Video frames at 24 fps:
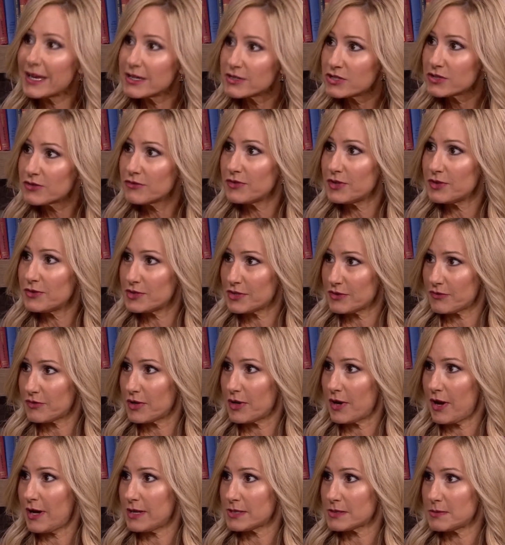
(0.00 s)
interview
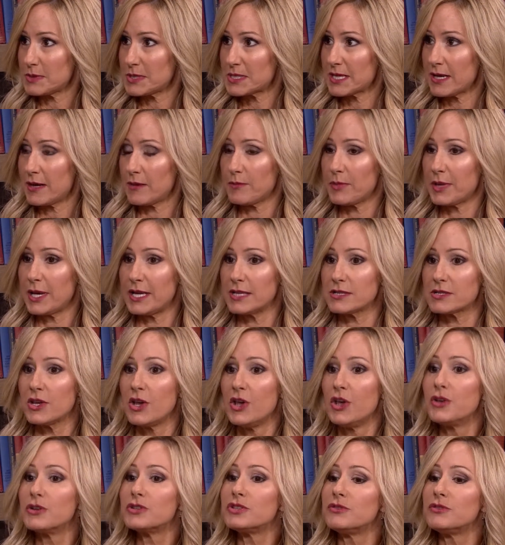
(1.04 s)
different hospice companies